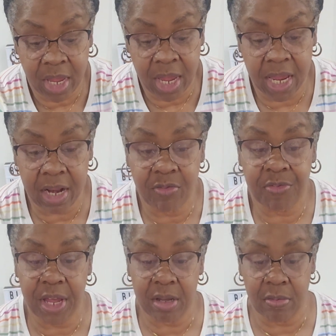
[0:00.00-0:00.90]
And I
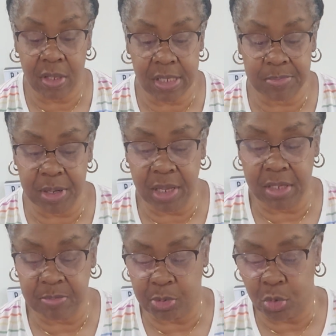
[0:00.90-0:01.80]
found this big
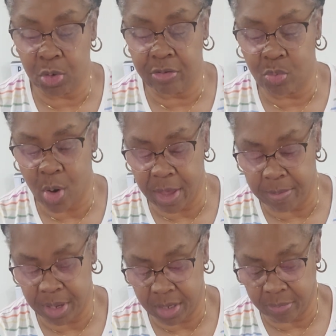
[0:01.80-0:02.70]
spool of
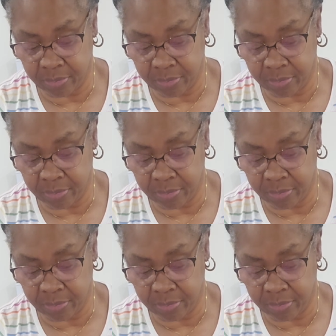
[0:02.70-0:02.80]
webbing.